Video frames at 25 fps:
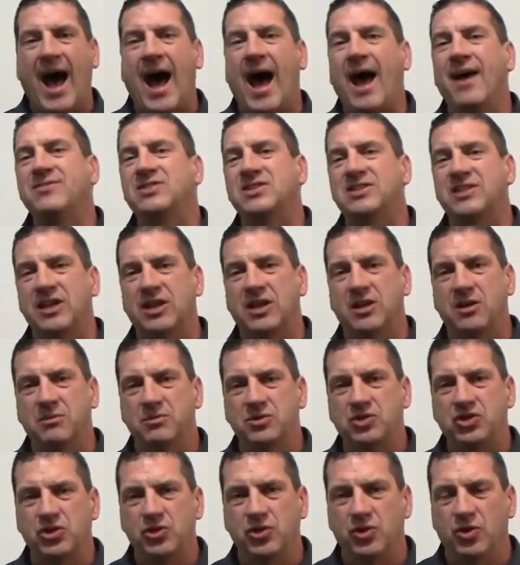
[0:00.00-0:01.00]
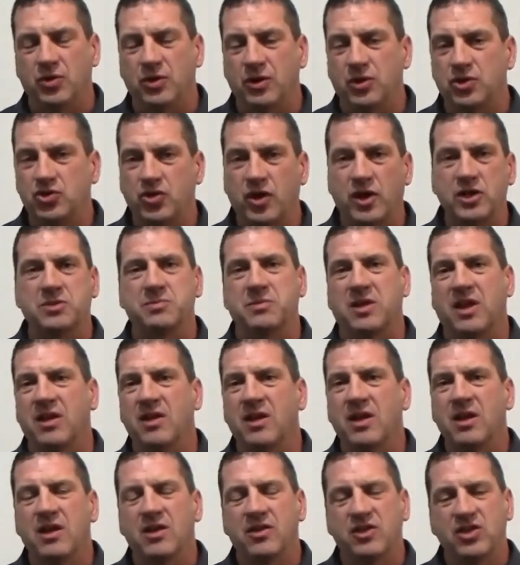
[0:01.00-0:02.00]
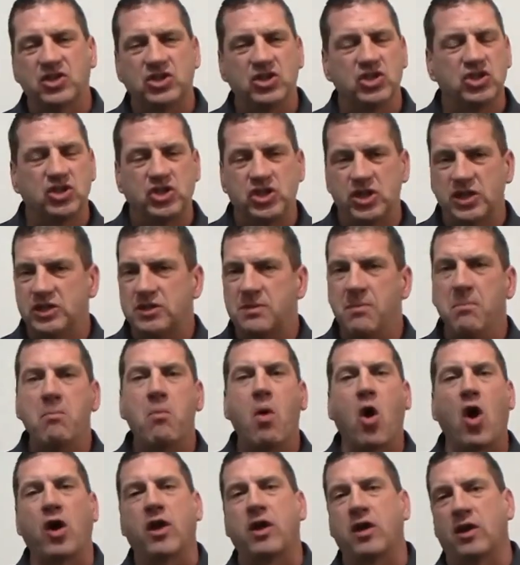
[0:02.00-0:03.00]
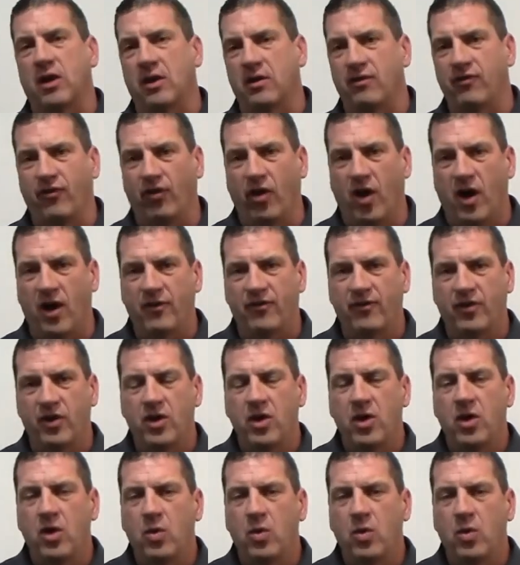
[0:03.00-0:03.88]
I've seen them too, and trust me, this is just marketing fluff.